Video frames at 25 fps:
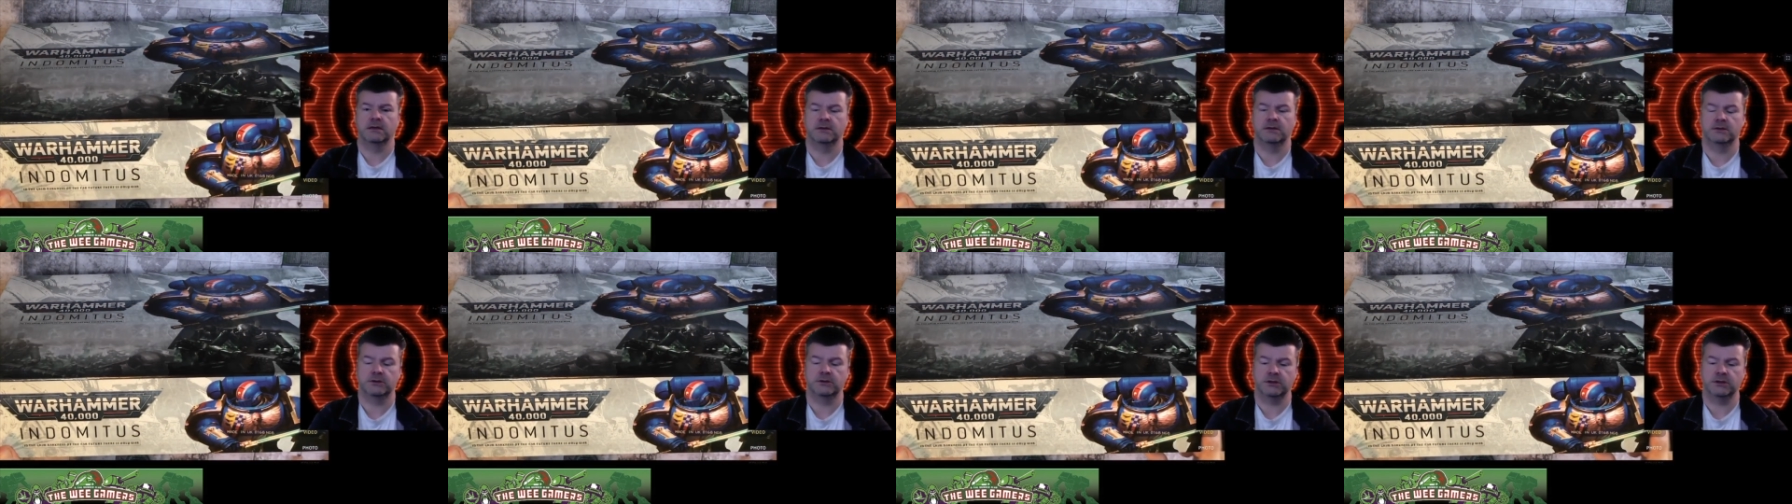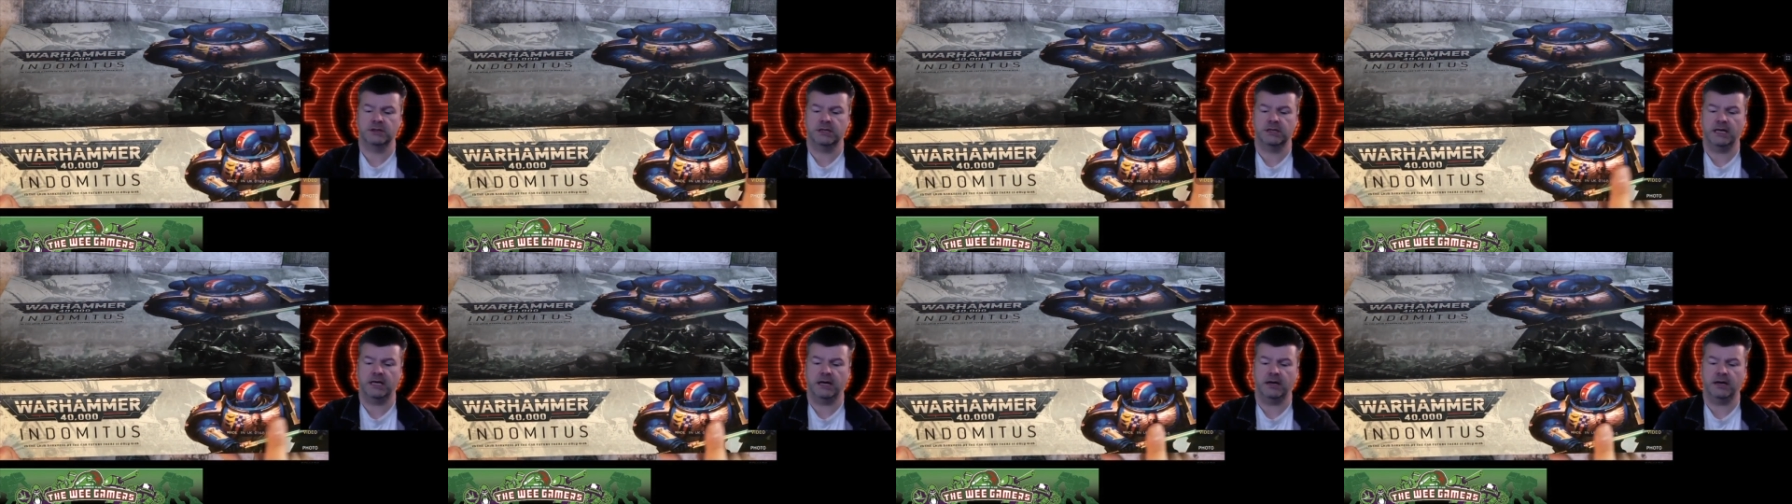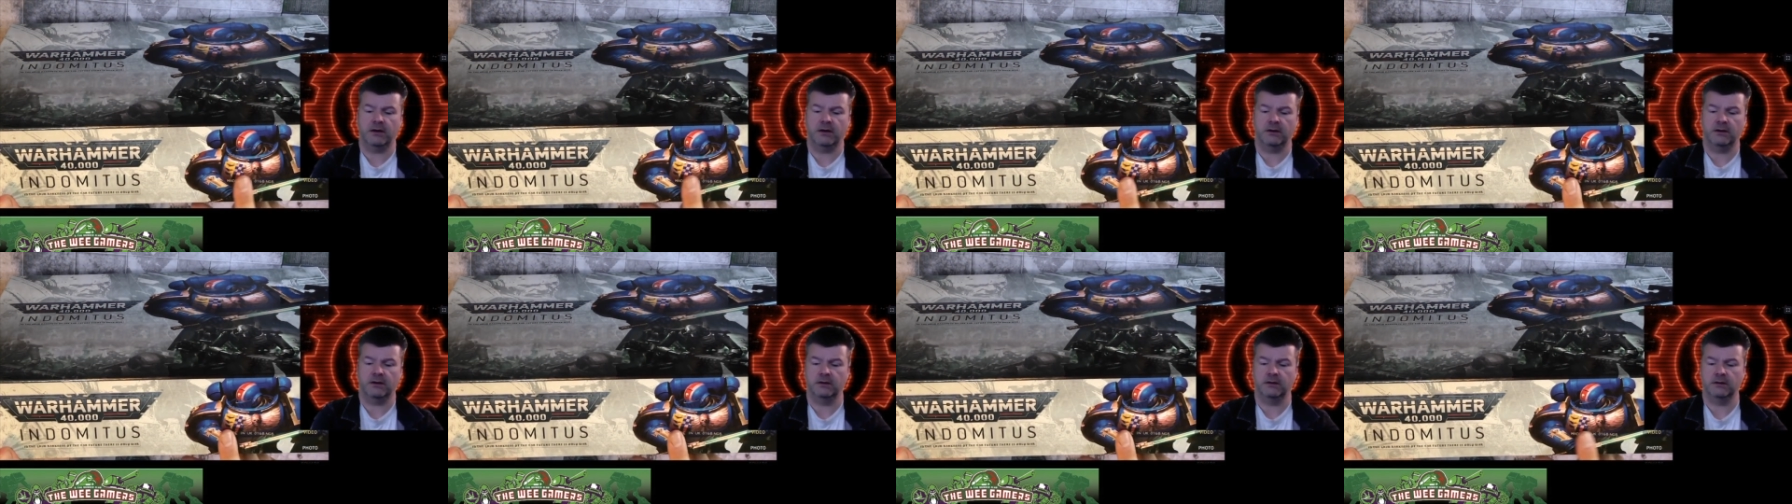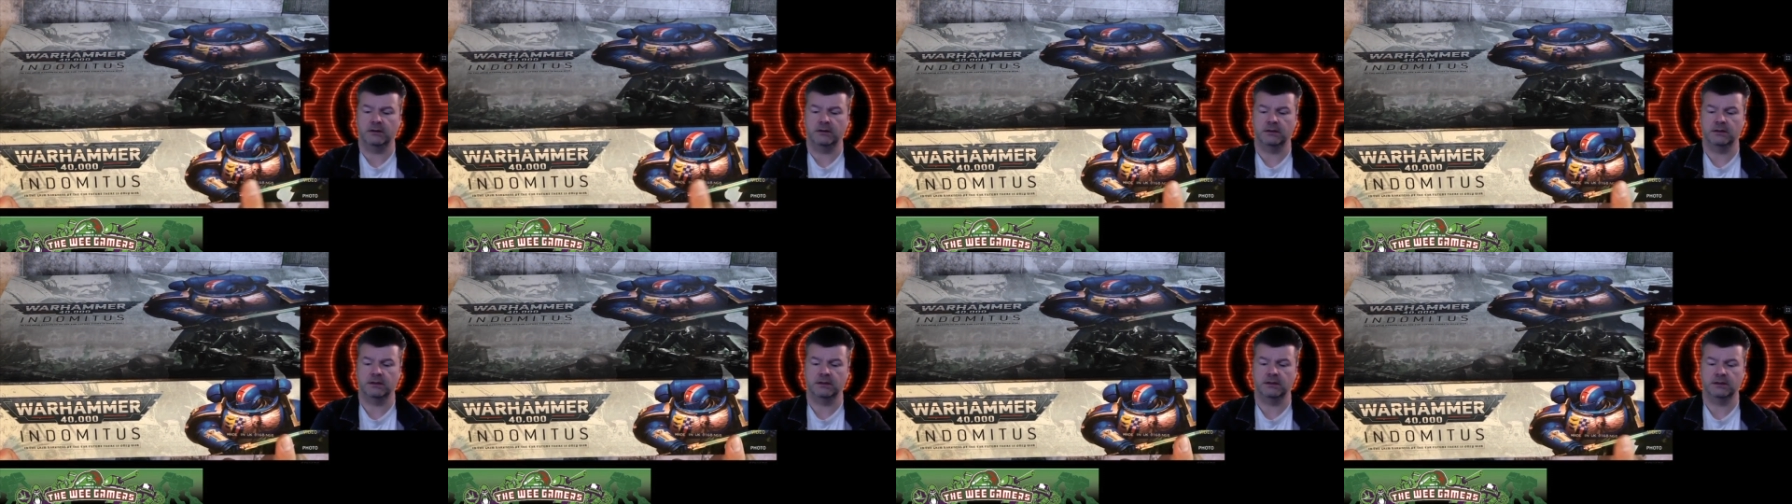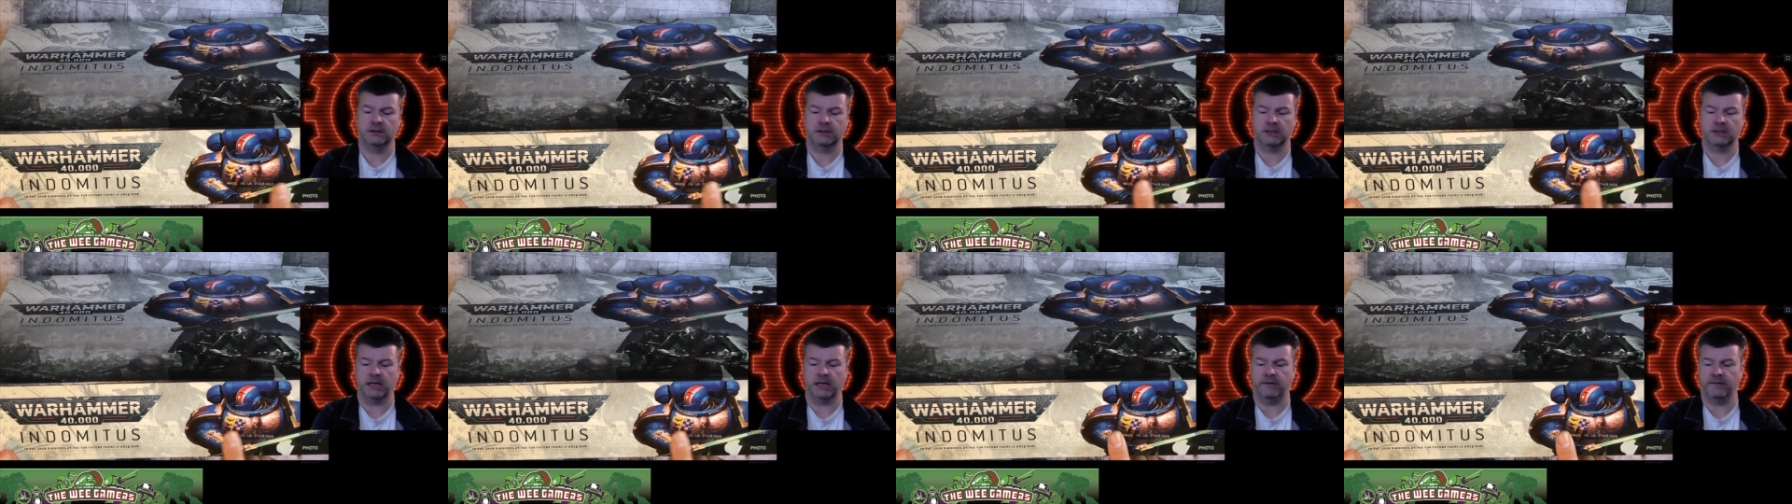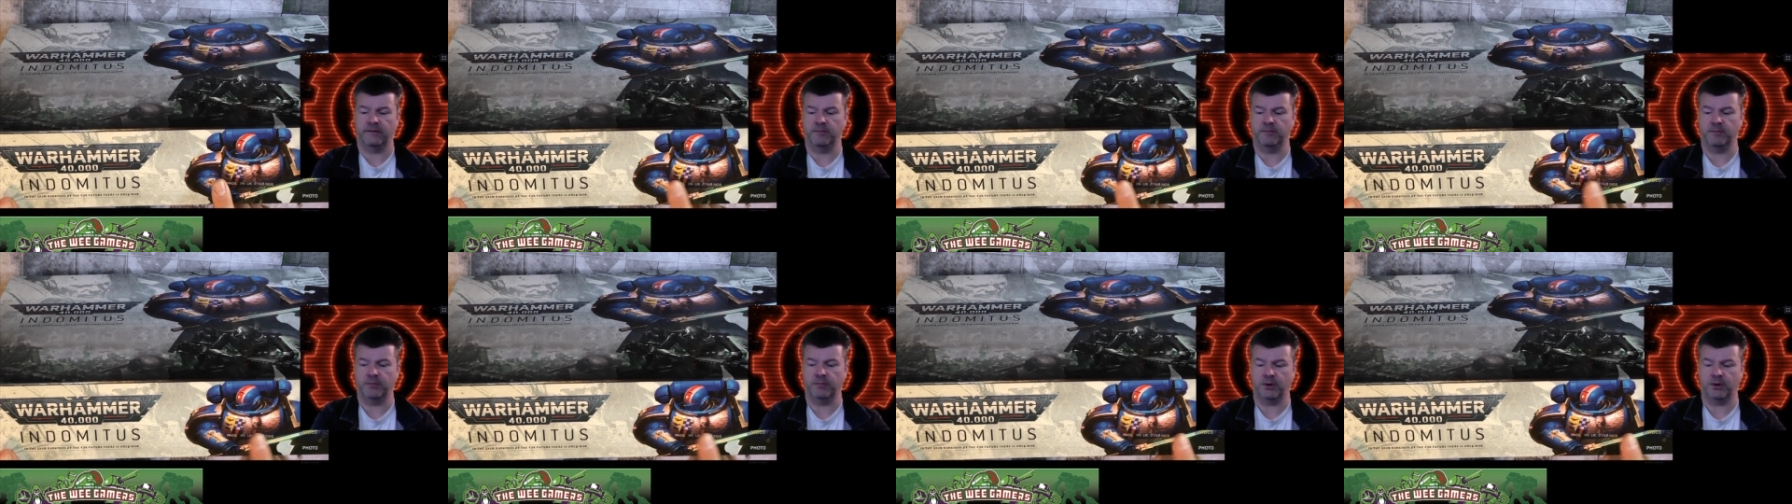Just there. It's kind of
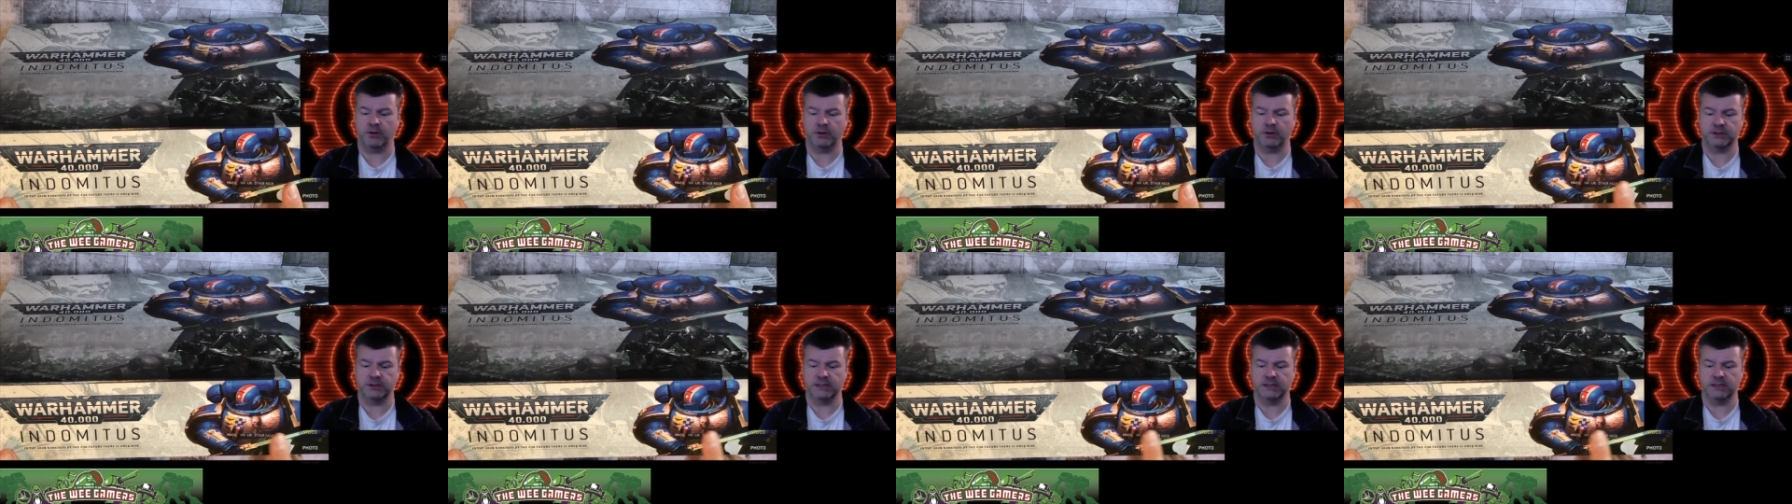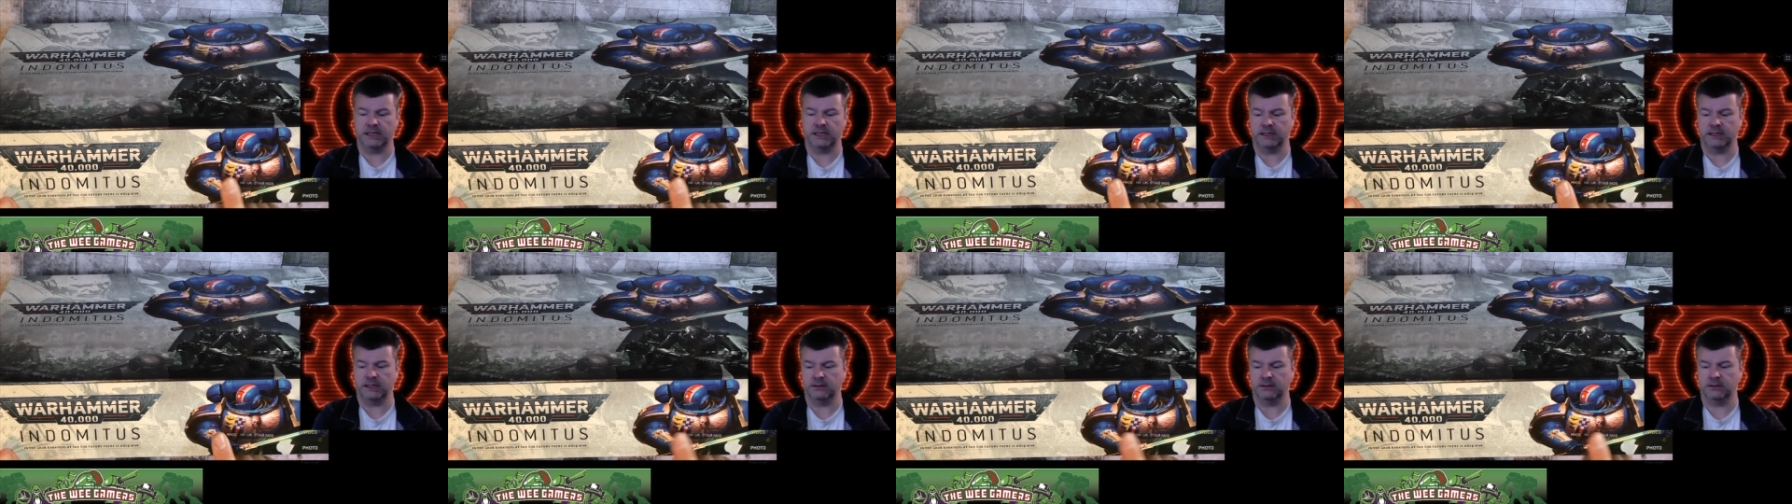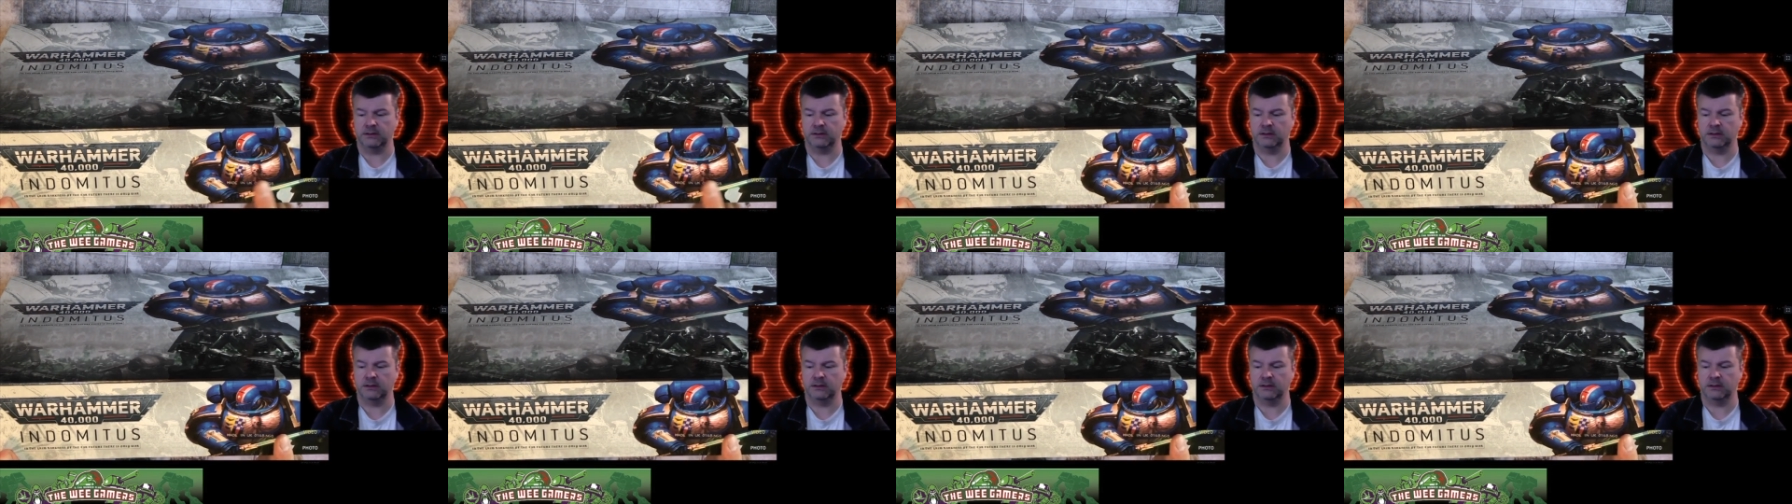embossed in it.